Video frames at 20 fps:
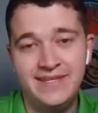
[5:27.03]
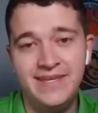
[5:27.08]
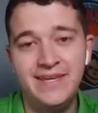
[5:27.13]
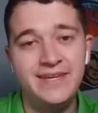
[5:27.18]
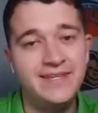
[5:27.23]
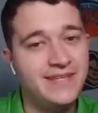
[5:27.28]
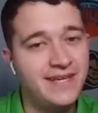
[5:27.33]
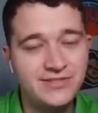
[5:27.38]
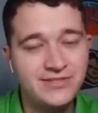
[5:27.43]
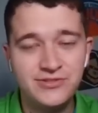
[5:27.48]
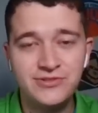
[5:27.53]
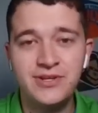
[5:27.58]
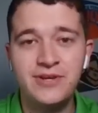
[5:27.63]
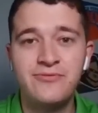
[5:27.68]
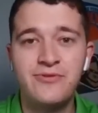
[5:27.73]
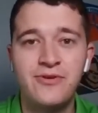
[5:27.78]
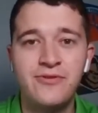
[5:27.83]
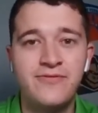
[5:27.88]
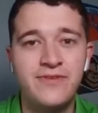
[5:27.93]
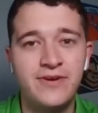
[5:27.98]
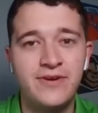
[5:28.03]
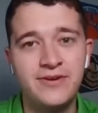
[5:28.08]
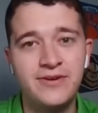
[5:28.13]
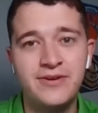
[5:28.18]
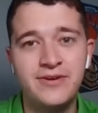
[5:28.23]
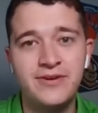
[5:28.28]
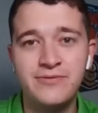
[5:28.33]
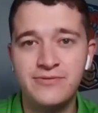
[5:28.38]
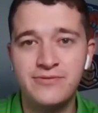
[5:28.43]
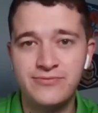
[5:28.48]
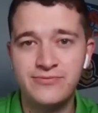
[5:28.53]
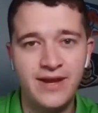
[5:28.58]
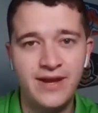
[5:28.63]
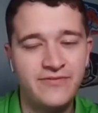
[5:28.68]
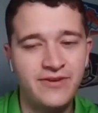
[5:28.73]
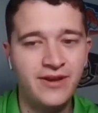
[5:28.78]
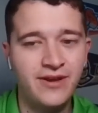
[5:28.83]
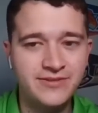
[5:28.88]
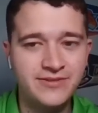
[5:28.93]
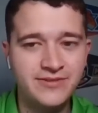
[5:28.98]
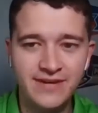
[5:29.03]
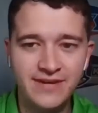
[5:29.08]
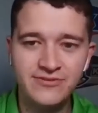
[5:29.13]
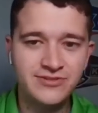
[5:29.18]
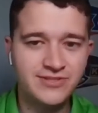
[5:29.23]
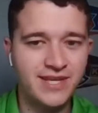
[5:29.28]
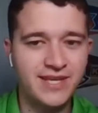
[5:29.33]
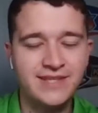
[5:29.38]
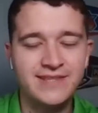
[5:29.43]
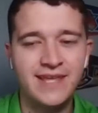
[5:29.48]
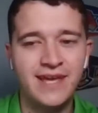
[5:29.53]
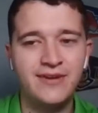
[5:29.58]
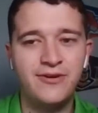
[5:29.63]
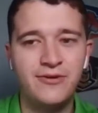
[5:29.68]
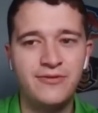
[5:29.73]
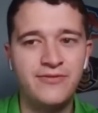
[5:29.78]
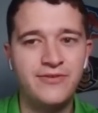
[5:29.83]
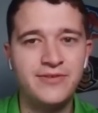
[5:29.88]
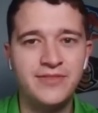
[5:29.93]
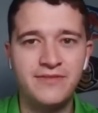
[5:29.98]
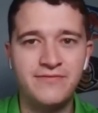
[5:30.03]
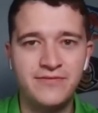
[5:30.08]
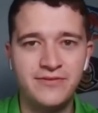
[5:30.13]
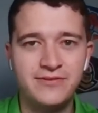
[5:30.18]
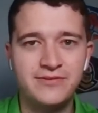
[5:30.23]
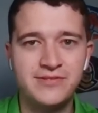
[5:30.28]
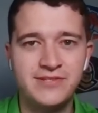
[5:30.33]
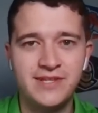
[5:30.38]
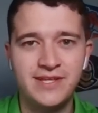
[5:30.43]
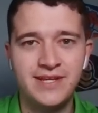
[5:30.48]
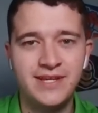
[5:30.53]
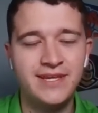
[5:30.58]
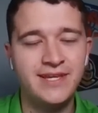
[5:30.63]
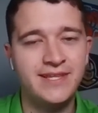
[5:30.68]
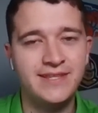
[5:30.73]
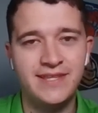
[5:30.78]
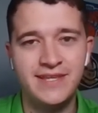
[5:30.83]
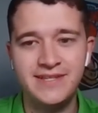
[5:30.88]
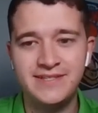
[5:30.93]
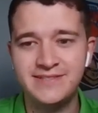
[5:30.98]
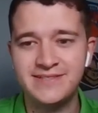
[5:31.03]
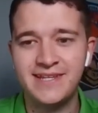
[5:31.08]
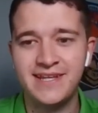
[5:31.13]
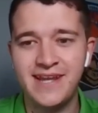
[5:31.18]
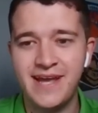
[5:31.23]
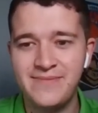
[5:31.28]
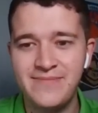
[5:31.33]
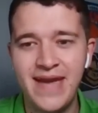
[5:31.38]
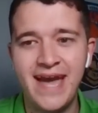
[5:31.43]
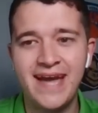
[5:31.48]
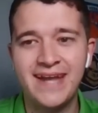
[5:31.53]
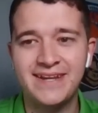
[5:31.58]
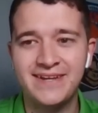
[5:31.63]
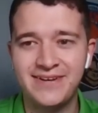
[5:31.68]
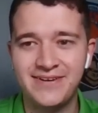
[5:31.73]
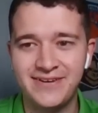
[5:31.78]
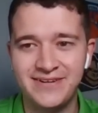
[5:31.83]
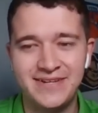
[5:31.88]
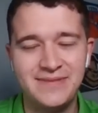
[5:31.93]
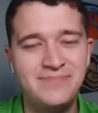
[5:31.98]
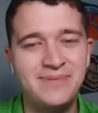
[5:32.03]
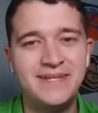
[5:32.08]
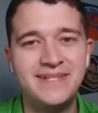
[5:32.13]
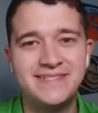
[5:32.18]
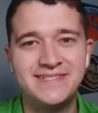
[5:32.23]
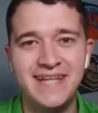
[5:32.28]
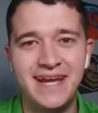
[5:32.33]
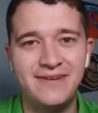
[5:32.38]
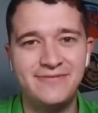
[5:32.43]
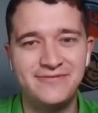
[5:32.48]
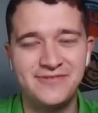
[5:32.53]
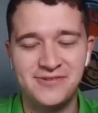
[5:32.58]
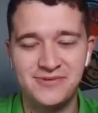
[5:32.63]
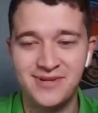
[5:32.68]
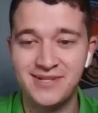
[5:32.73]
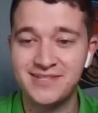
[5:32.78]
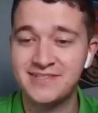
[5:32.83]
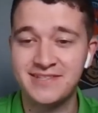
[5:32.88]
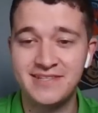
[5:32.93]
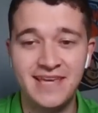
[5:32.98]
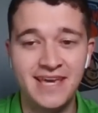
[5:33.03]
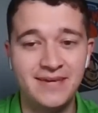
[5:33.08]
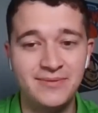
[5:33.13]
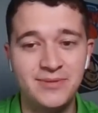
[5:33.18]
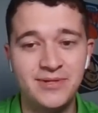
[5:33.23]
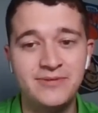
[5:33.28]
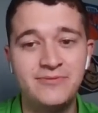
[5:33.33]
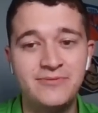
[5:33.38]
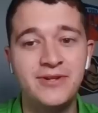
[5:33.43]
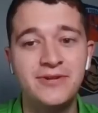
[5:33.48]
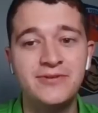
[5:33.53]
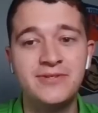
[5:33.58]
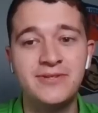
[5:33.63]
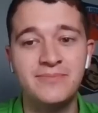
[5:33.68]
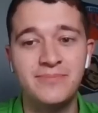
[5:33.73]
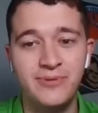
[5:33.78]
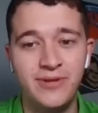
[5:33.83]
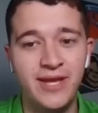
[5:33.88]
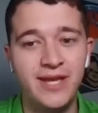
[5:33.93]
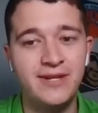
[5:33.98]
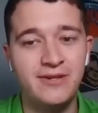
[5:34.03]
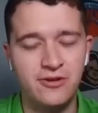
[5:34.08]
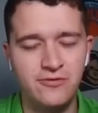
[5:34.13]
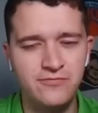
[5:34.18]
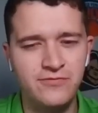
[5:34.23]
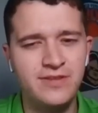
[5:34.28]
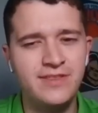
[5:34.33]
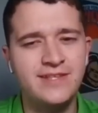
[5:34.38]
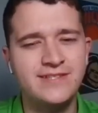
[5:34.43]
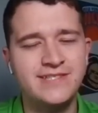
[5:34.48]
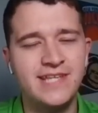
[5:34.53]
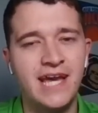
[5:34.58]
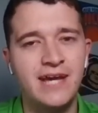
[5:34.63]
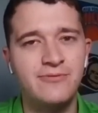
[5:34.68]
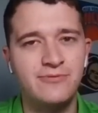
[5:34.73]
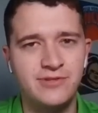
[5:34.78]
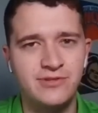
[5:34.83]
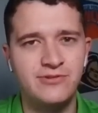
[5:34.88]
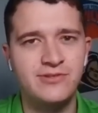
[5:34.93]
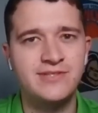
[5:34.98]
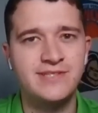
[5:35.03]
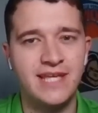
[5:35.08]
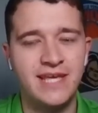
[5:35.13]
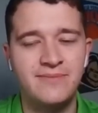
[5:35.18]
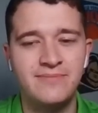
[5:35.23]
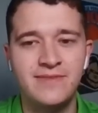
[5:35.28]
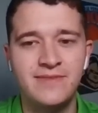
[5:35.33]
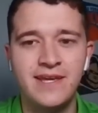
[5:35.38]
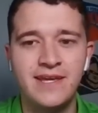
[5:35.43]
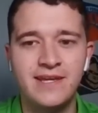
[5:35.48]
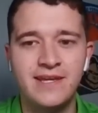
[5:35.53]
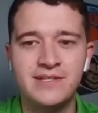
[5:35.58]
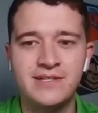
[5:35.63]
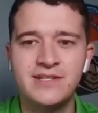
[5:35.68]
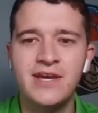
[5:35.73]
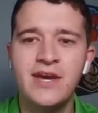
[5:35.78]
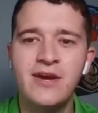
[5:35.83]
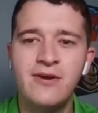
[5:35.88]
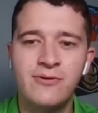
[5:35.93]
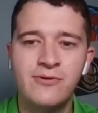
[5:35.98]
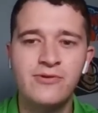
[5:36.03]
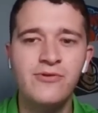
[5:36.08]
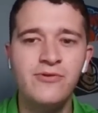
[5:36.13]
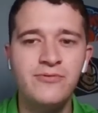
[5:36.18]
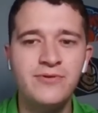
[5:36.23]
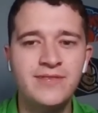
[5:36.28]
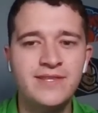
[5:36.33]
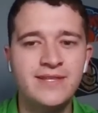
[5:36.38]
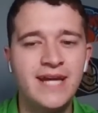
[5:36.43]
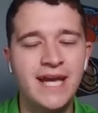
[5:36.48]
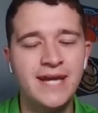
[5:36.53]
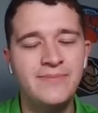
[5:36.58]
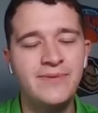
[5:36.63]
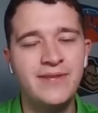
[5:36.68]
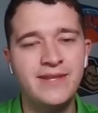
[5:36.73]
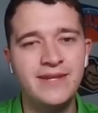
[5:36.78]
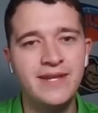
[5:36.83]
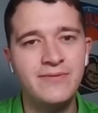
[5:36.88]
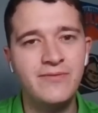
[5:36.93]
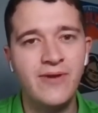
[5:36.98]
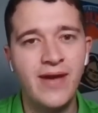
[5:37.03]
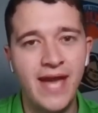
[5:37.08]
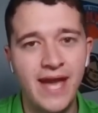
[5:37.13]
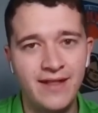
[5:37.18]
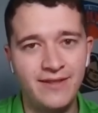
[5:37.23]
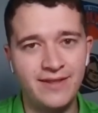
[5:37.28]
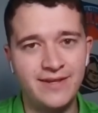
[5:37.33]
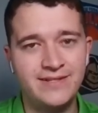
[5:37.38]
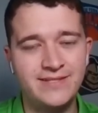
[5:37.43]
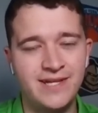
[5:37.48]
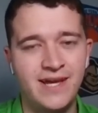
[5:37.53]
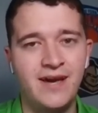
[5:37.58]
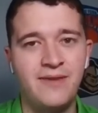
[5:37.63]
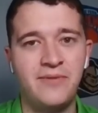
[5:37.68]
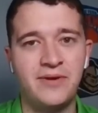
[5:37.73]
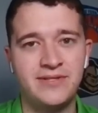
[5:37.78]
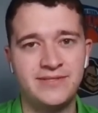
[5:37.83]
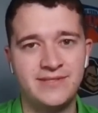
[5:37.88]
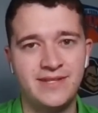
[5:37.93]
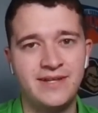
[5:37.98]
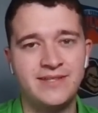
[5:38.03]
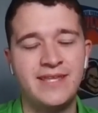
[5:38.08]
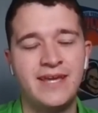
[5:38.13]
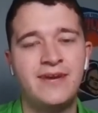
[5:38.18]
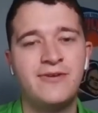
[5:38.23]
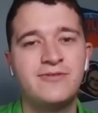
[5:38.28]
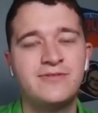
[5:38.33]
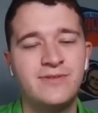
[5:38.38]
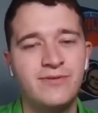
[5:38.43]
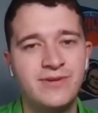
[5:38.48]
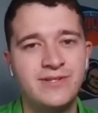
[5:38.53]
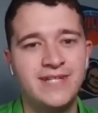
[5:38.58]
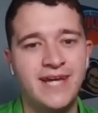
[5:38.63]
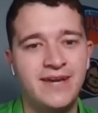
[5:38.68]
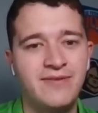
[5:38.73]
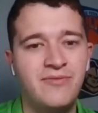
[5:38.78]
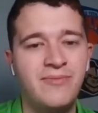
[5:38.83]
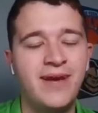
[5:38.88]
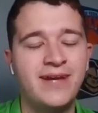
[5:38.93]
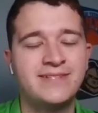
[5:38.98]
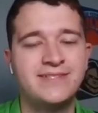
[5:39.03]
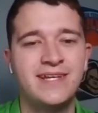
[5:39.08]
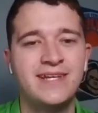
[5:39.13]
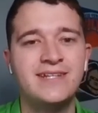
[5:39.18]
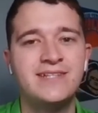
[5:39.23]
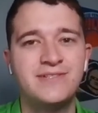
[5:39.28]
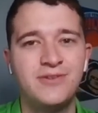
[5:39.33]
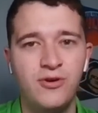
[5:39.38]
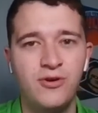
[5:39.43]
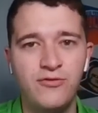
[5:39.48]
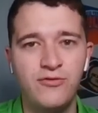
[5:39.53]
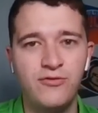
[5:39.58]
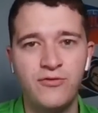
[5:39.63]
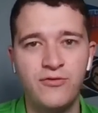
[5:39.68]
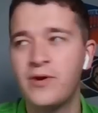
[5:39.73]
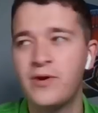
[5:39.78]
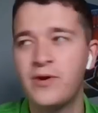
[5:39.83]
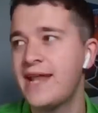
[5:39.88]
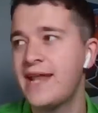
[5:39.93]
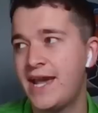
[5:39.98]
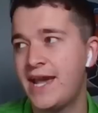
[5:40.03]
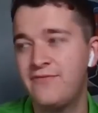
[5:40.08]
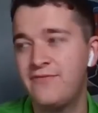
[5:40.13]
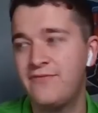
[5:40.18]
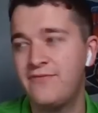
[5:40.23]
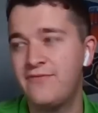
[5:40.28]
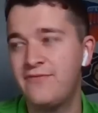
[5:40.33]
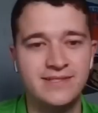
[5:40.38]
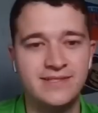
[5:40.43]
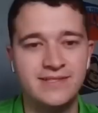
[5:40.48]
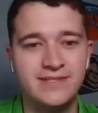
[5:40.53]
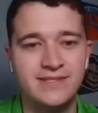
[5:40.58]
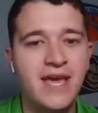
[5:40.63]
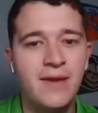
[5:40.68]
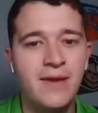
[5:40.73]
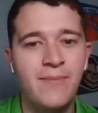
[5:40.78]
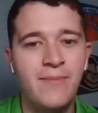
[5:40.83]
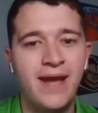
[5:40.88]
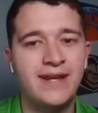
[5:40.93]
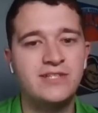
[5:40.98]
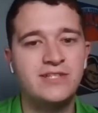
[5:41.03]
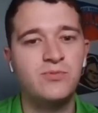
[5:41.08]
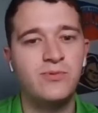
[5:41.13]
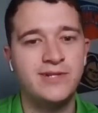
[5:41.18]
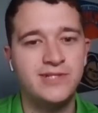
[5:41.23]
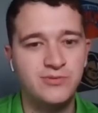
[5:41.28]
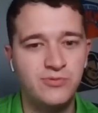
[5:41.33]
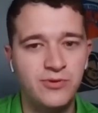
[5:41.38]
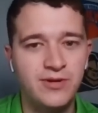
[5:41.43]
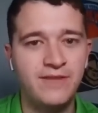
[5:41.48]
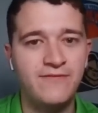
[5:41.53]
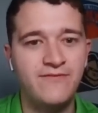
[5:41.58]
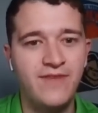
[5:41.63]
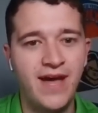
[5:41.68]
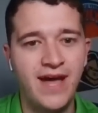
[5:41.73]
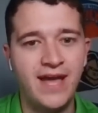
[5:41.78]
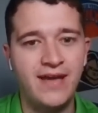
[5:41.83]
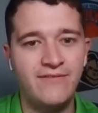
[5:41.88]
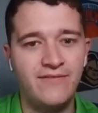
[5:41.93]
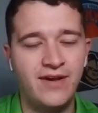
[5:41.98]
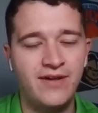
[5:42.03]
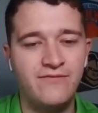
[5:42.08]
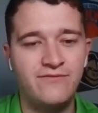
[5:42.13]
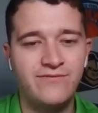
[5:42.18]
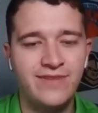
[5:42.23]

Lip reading: Yeah, yesterday we were very good with Rafael Devers hitting that over in the first inning, and then he said, I'm out of here, and he peaced out for the rest of the game. Look, we don't complain. Hopefully this guy will do the same thing, because we're going with a guy by the name of Alec Thomas on the Arizona Diamondbacks. Taking his over 1.5 bases, minus 125 on